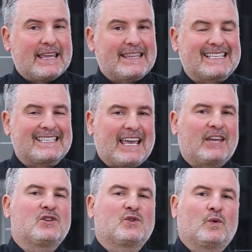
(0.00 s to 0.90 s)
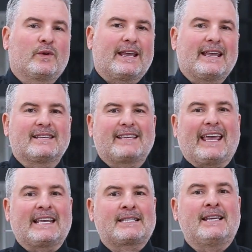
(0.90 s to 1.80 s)
The second tool is
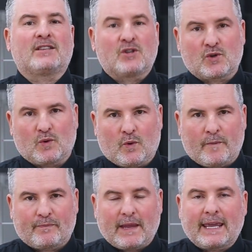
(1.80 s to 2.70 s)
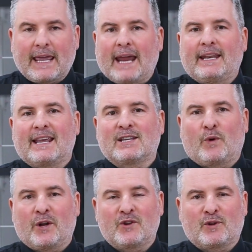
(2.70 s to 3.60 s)
a slitting saw. Again, it's
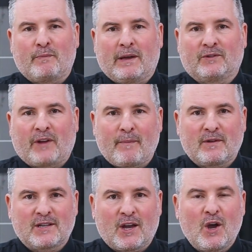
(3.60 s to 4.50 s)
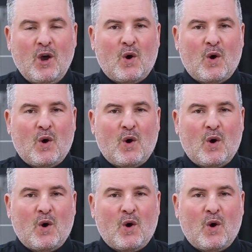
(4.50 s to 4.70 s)
100 mil diameter.